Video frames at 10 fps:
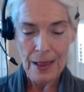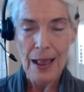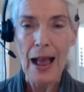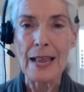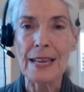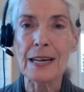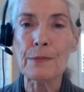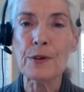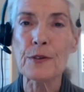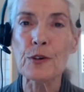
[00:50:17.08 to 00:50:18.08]
I get up
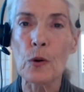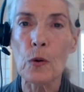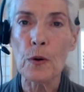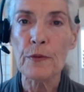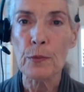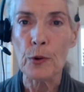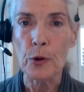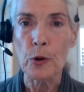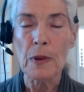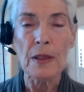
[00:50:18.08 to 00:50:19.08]
to the door of the
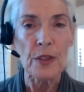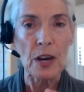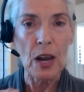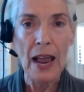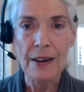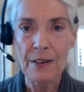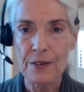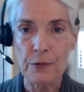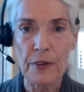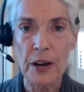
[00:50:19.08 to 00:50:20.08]
room. The lights
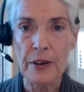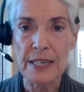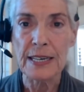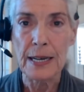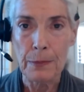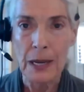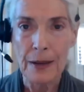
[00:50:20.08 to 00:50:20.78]
are very dim.